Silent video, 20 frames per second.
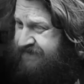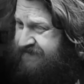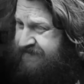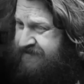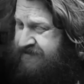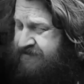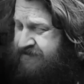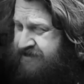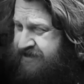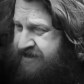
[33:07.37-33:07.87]

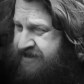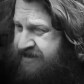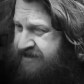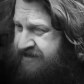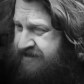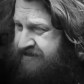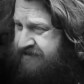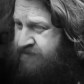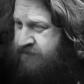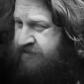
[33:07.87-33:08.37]
okay,
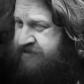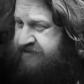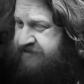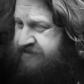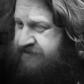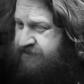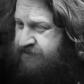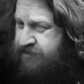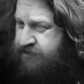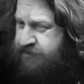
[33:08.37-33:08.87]
was
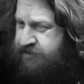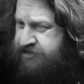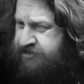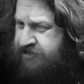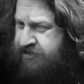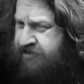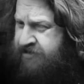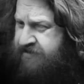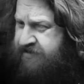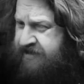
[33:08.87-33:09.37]
The
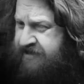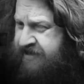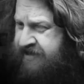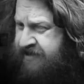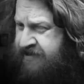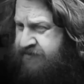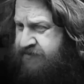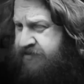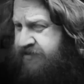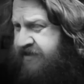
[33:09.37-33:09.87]
Return of the
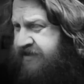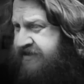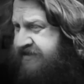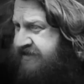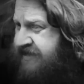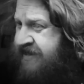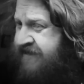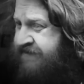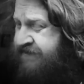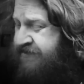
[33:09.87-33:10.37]
King released
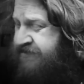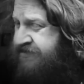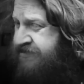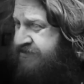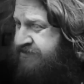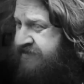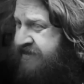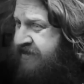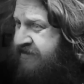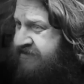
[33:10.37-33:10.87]
after
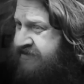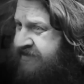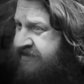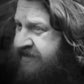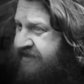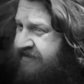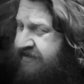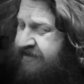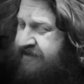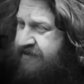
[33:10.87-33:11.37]

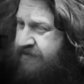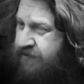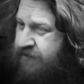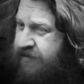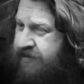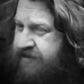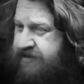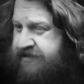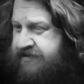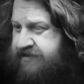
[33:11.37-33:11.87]
2000? I think it
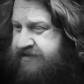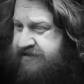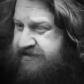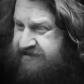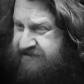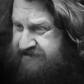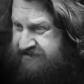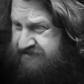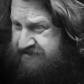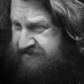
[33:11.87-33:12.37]
was.